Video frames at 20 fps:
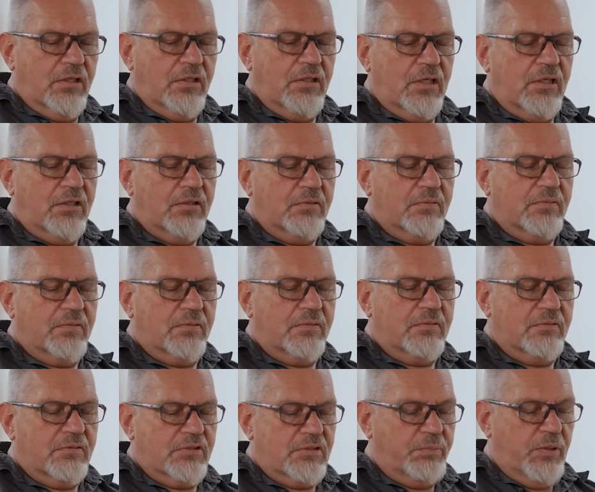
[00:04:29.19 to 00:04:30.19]
uh,
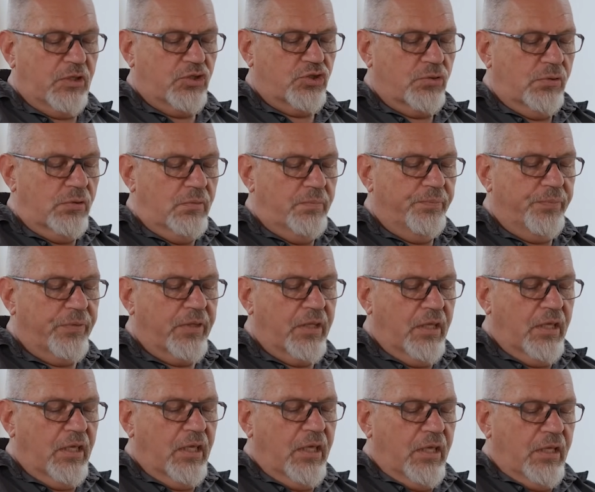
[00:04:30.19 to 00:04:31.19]
special.
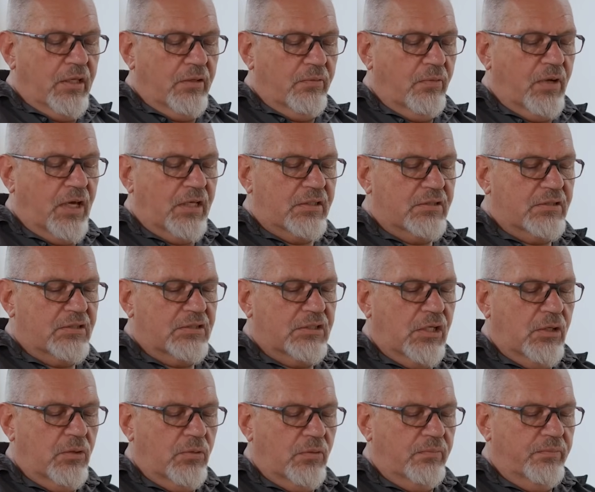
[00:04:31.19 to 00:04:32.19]
Right.
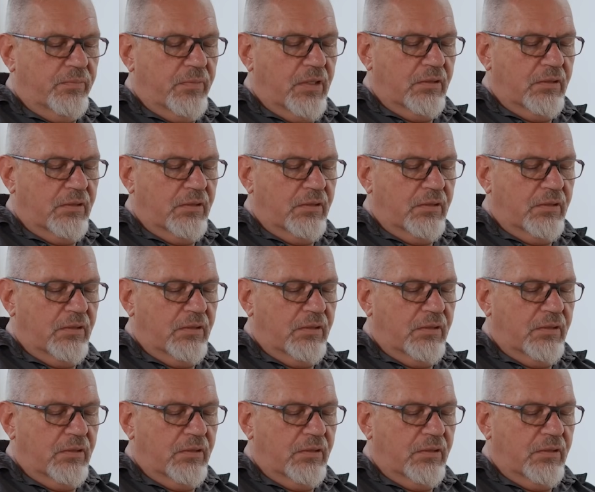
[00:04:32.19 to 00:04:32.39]
So,